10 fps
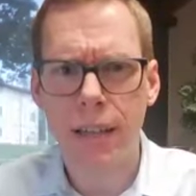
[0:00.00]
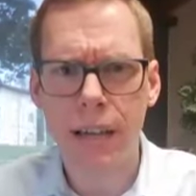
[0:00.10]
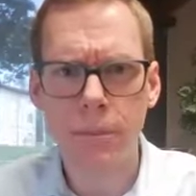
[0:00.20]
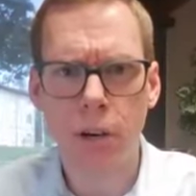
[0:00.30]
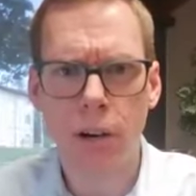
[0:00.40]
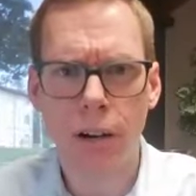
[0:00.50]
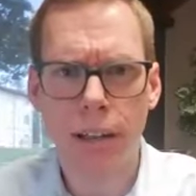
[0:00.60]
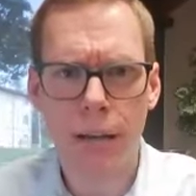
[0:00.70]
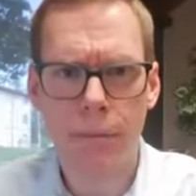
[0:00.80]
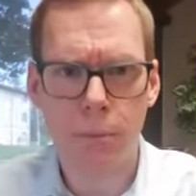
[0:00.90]

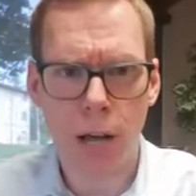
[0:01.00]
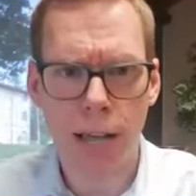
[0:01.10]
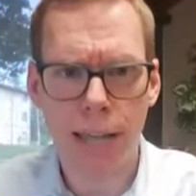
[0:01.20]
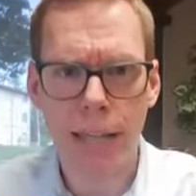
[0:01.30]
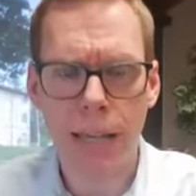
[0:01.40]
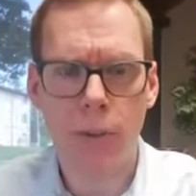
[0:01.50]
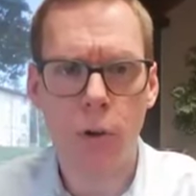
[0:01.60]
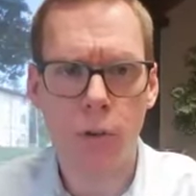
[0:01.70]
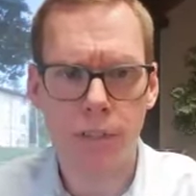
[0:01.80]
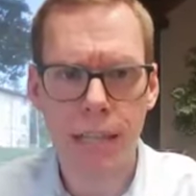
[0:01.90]
MDARD and Brian and the
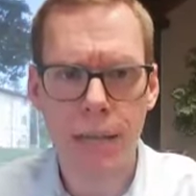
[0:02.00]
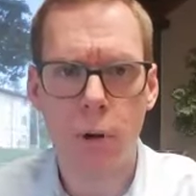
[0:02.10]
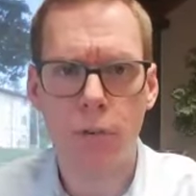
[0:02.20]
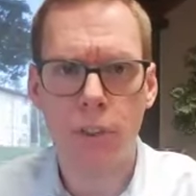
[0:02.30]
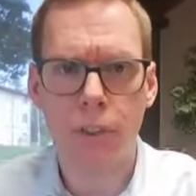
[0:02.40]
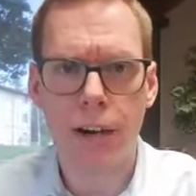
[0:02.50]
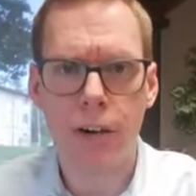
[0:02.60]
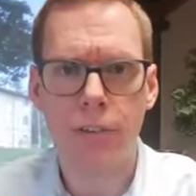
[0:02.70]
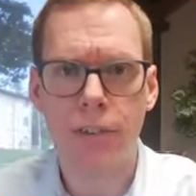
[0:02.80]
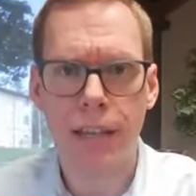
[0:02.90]
whole team over
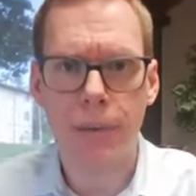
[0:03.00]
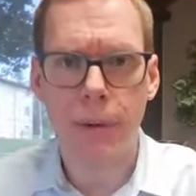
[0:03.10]
there think